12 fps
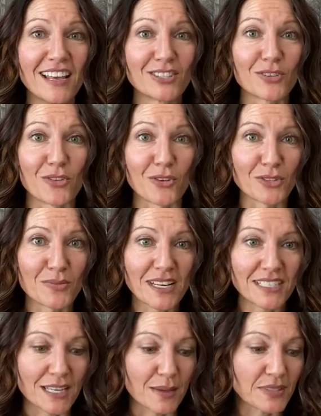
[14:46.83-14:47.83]
So those are my
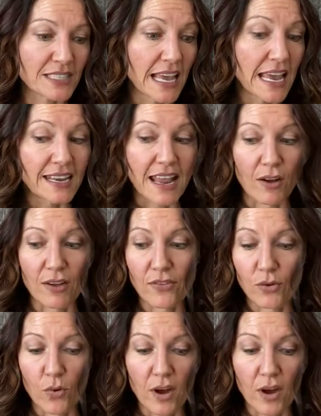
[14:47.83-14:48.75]
tips. Now, if you're